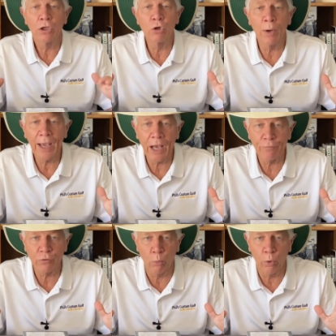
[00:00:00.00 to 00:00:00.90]
You
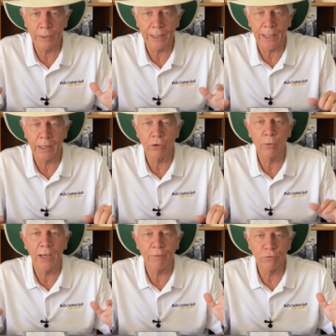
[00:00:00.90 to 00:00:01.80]
have to work at it.
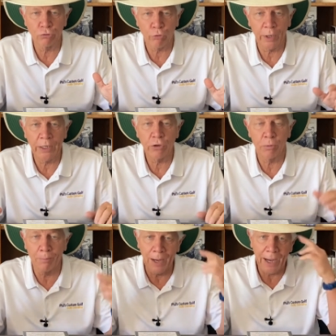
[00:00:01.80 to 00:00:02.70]
You have to train
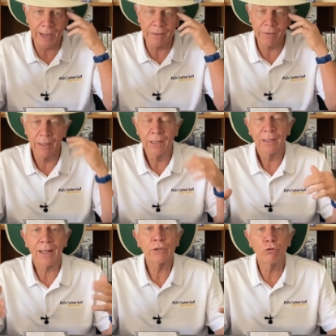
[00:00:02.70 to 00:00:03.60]
your mind
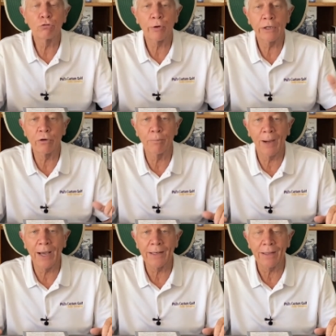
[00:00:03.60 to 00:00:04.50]
like you train your
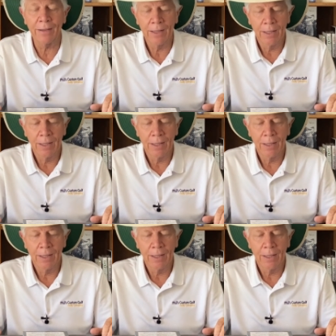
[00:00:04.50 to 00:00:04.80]
body.